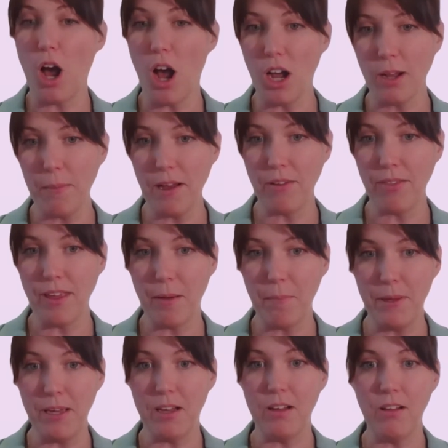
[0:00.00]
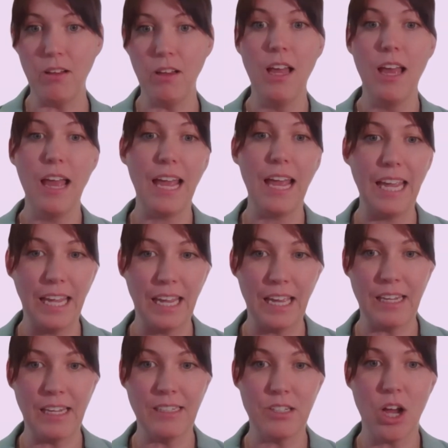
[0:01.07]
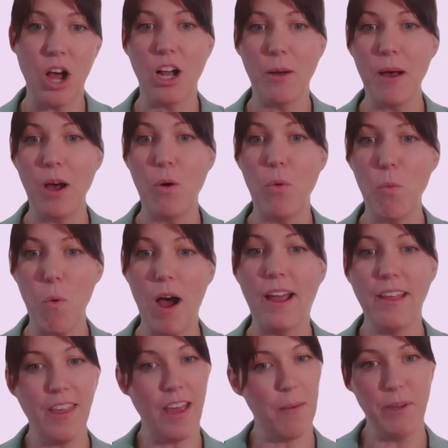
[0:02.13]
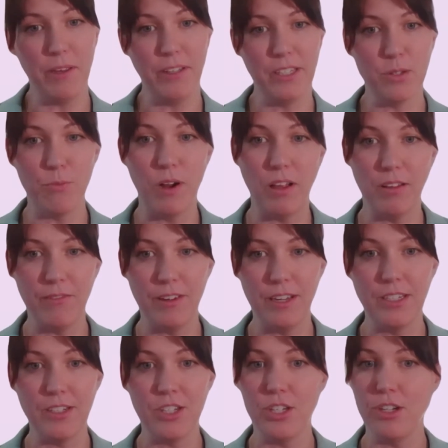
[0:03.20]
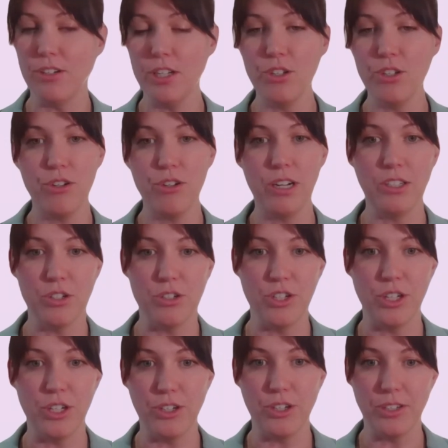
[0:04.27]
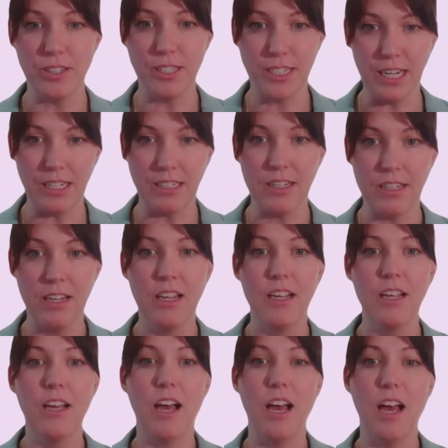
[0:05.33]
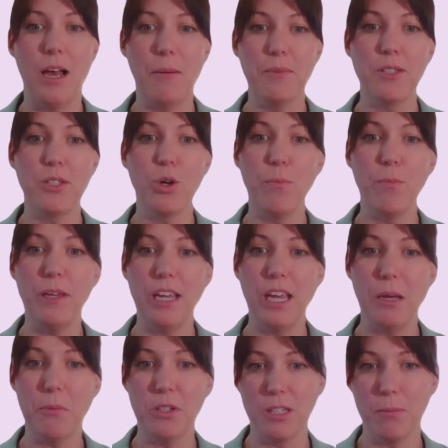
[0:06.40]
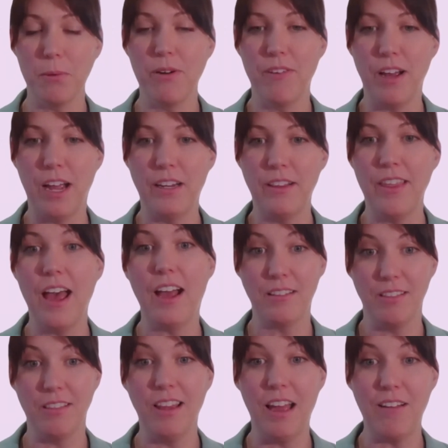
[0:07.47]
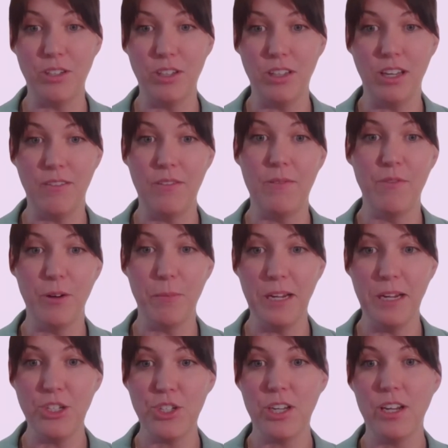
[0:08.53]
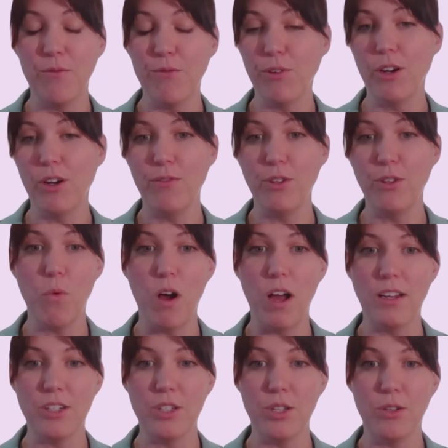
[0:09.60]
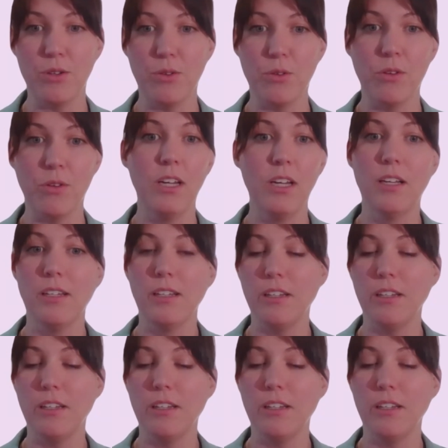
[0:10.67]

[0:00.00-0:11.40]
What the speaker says: talk about that bill and talk about why that bill is relevant to your district or to your state. So being able to provide that level of information for if you want to,